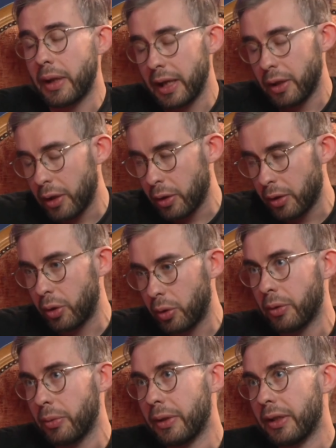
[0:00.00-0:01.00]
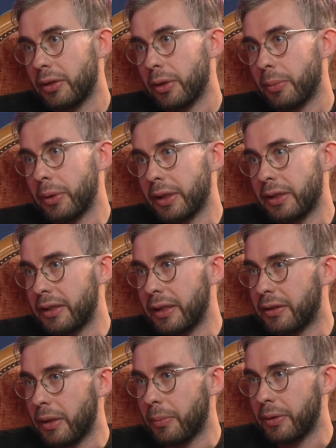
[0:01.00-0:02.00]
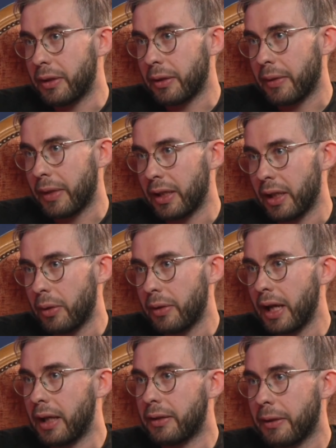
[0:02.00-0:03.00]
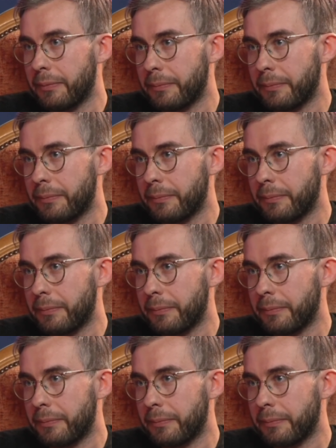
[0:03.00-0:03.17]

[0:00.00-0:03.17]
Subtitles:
and are on call for distributed systems, they know that